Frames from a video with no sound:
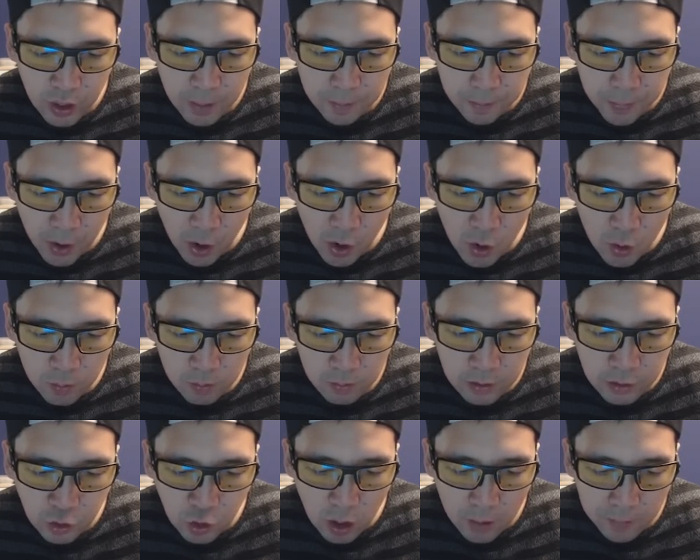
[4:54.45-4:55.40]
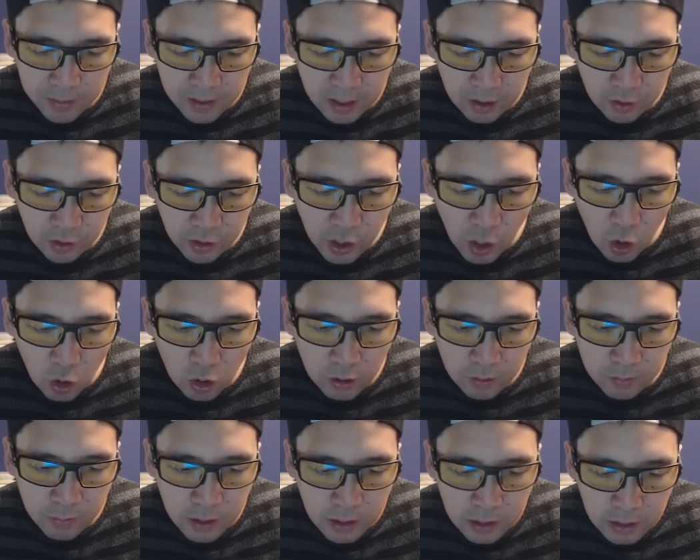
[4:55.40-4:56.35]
boom. Dropping down the golem.